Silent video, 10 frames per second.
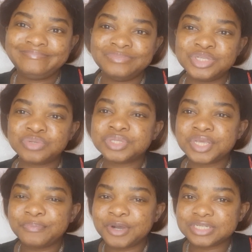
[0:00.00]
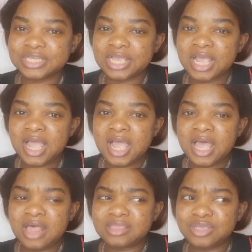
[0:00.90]
This was the unboxing.
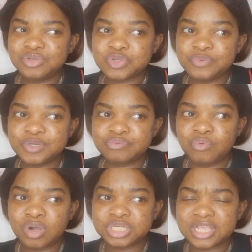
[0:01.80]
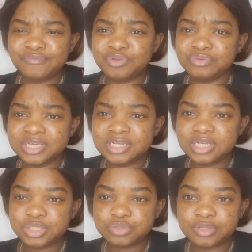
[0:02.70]
Thank you so much for watching. If you did
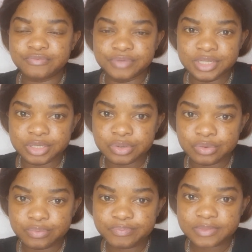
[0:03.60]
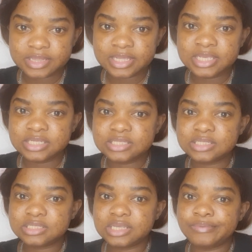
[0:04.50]
enjoy the video,
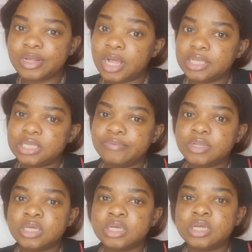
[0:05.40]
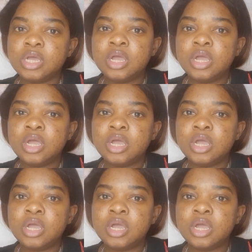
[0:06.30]
please give it a like, give it a